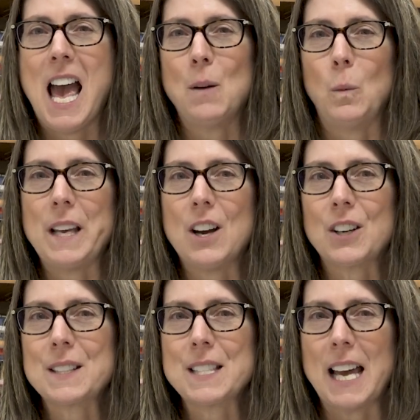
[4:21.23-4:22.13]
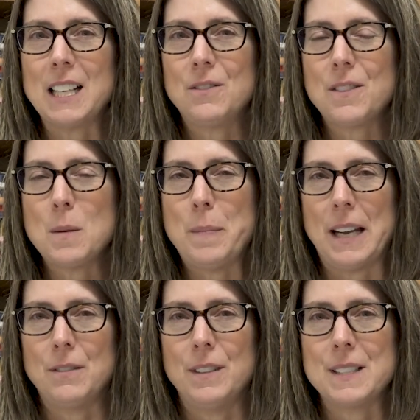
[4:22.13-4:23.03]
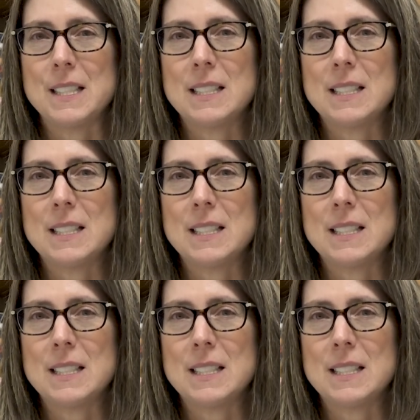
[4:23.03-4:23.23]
and we are excited for the benefits